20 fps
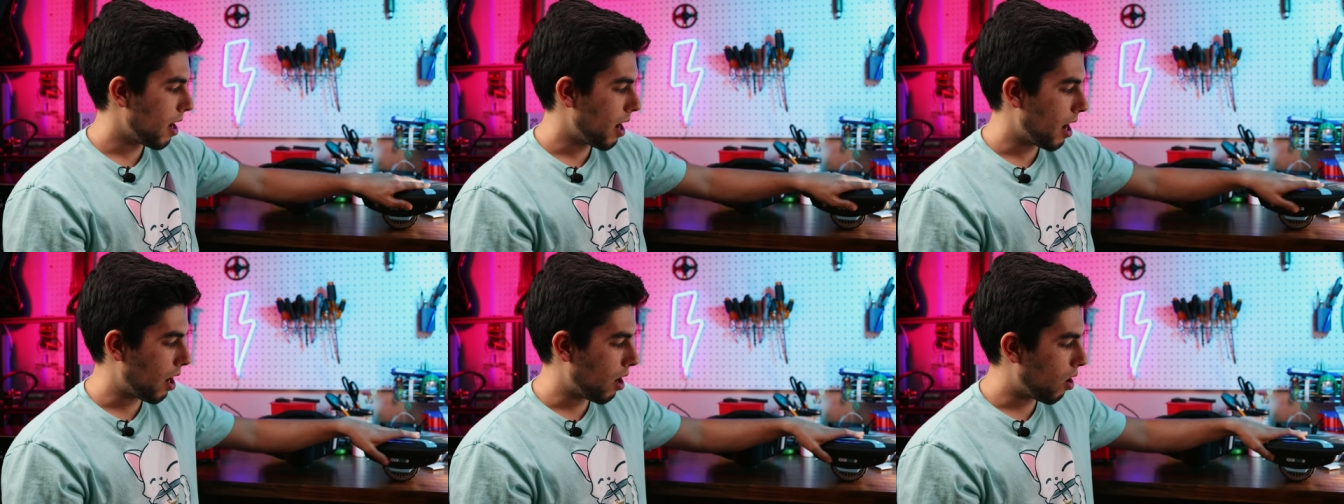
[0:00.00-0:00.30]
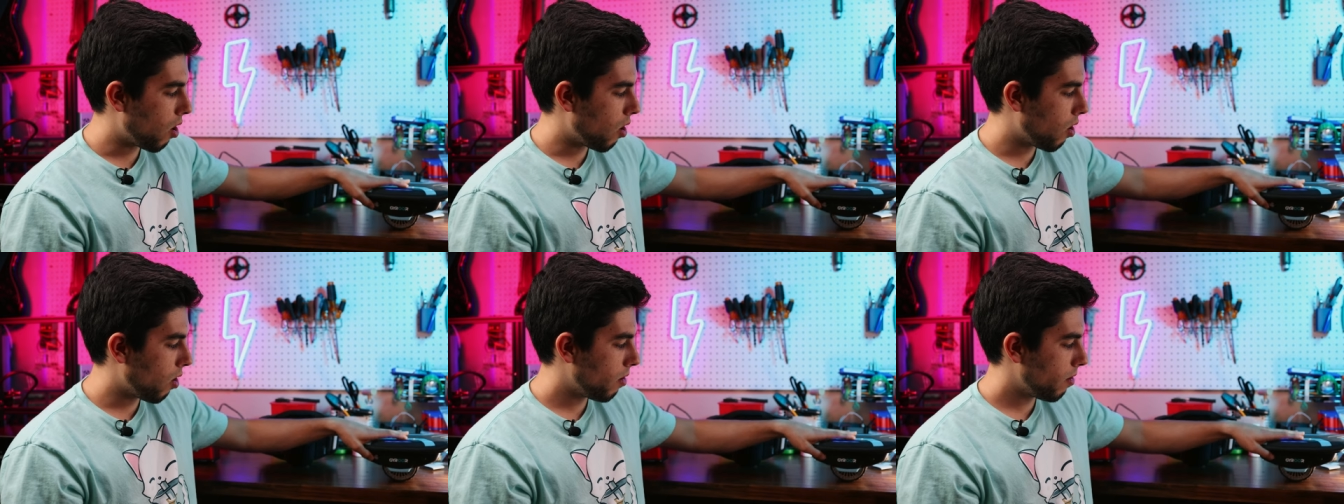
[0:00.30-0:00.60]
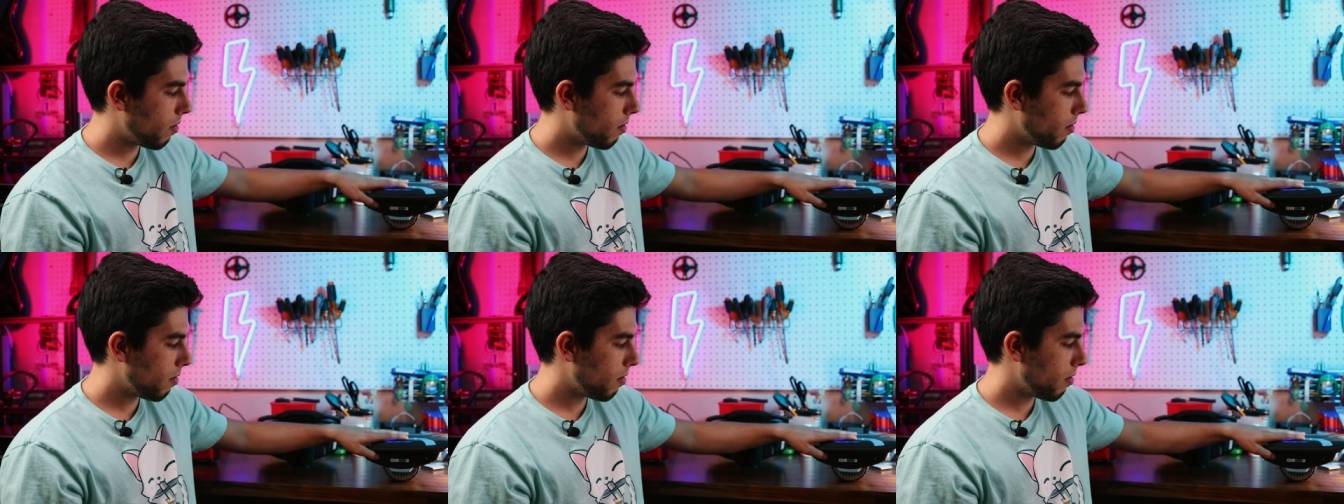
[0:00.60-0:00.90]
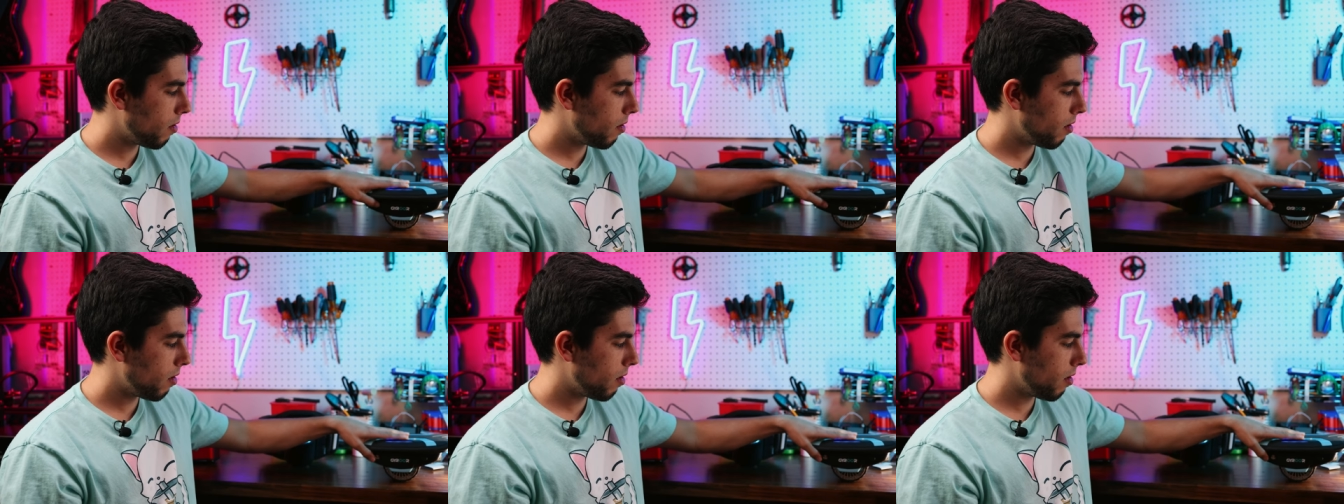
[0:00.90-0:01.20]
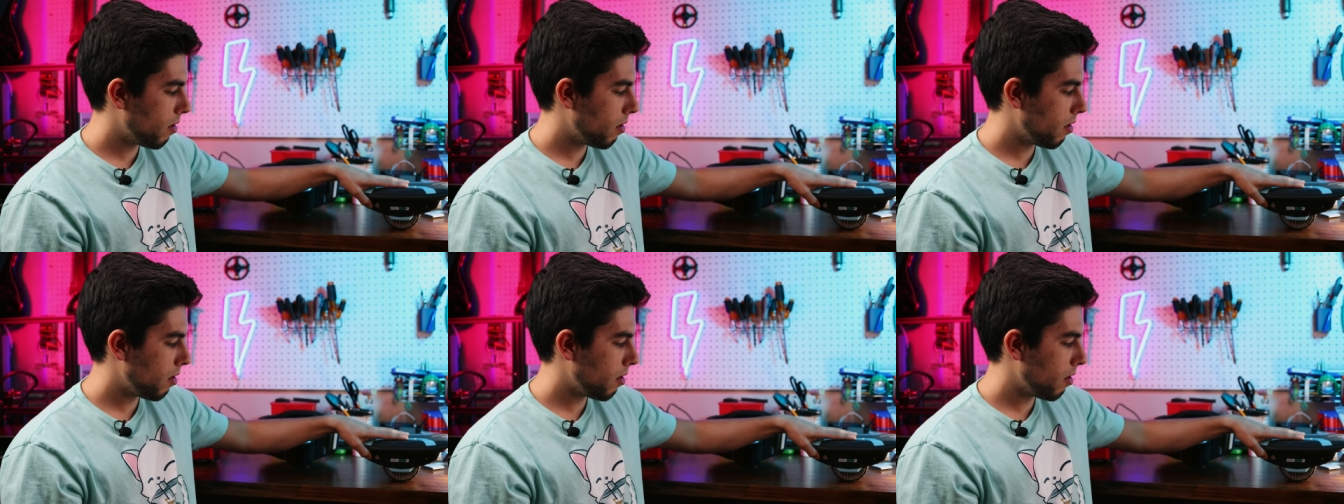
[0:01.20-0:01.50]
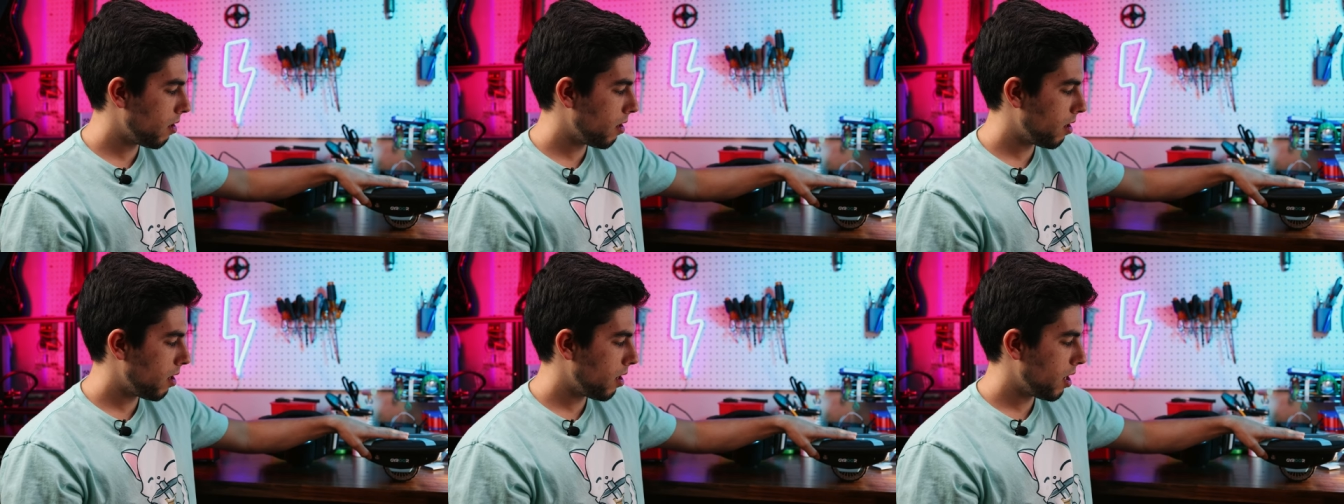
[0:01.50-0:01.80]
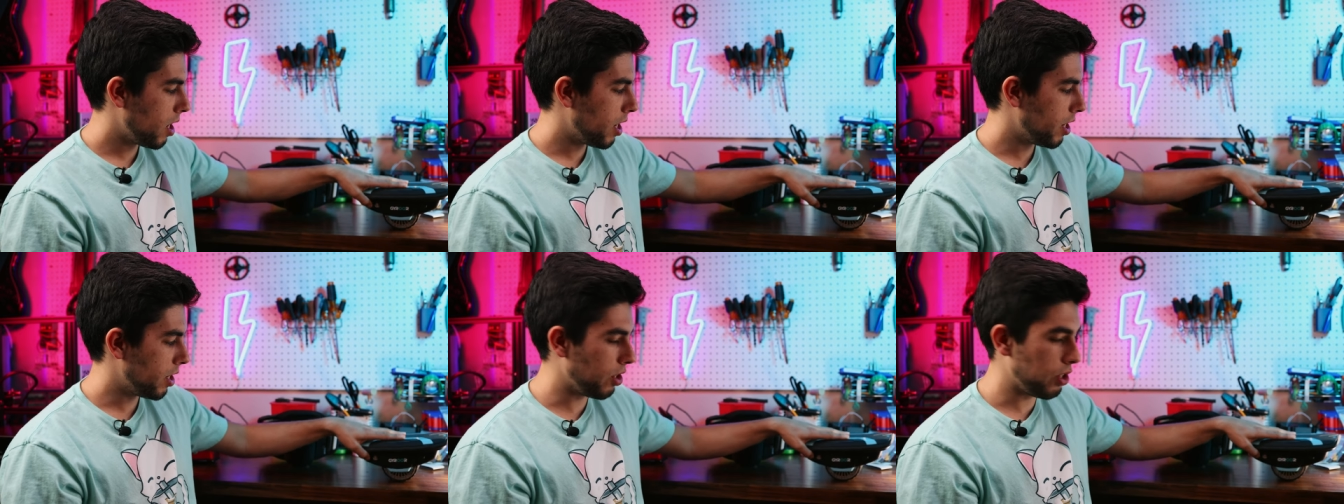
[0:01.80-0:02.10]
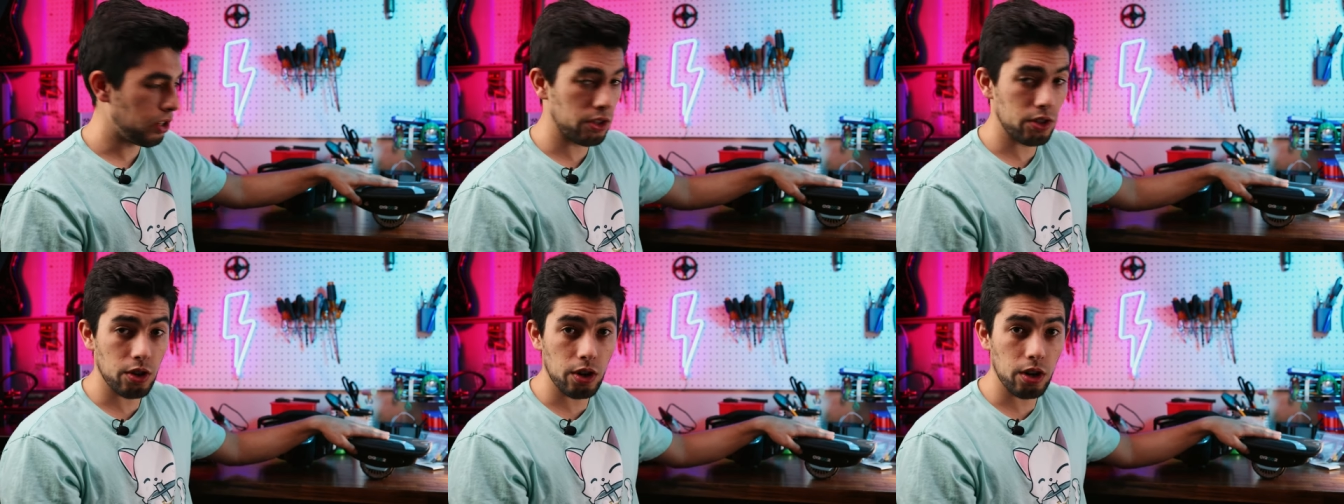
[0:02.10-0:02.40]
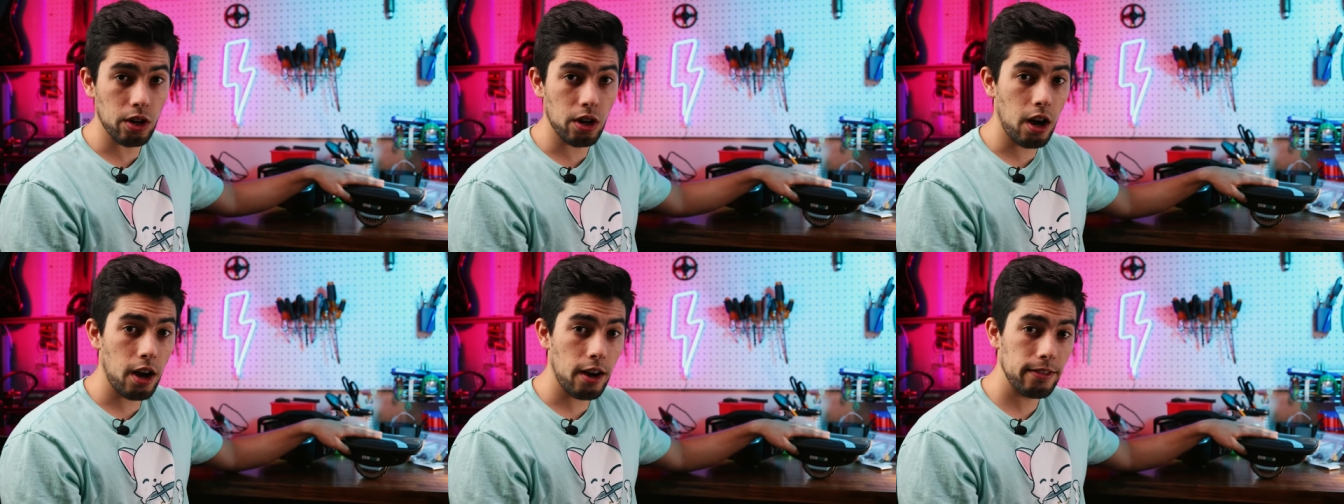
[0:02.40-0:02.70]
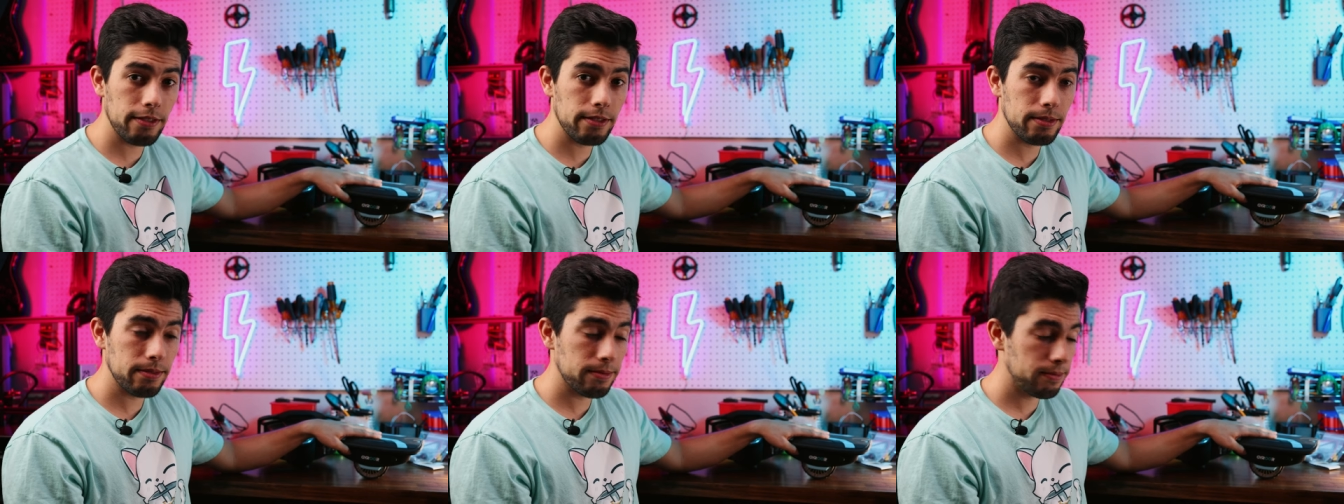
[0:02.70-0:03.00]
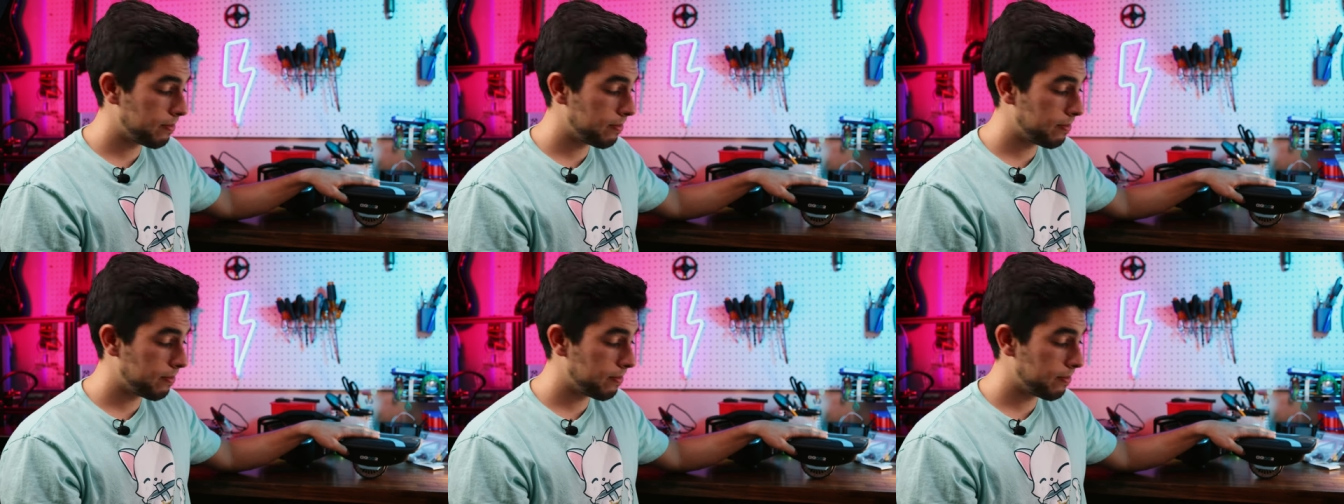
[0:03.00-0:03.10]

at all until you turn it off